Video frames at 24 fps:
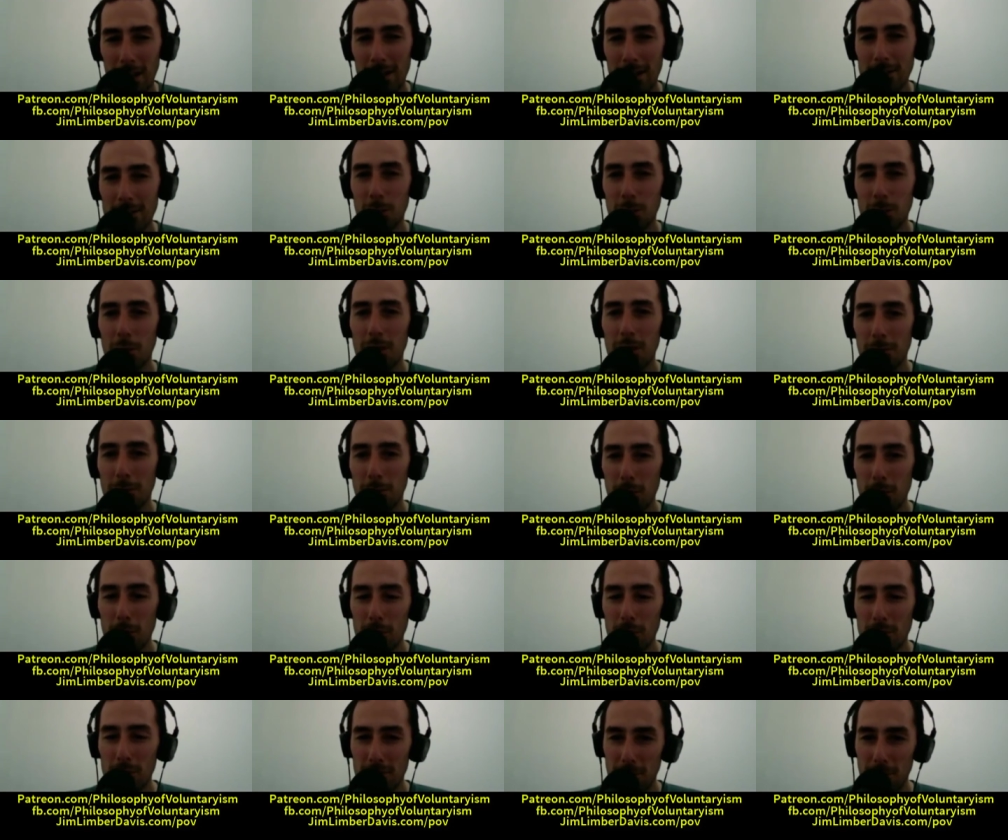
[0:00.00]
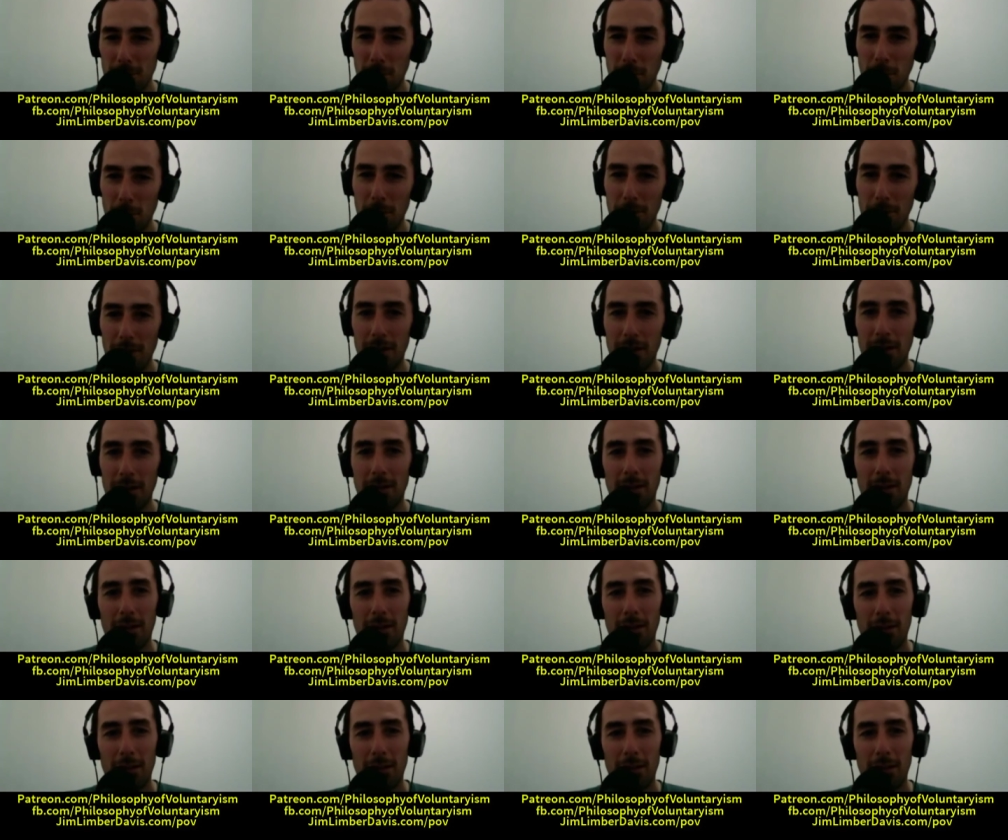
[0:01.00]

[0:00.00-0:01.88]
so we can produce more of it.